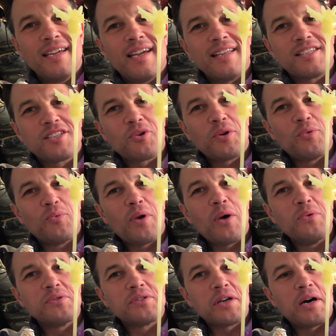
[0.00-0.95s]
And so he
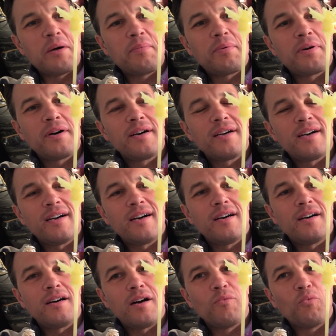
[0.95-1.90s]
rose up
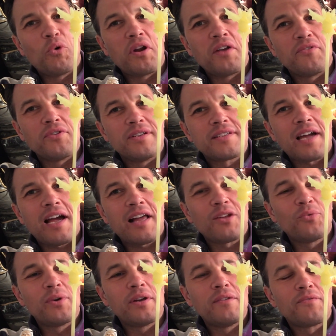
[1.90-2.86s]
on whatever is
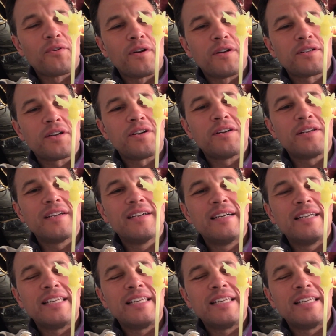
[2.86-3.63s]
Halloween for Eternia,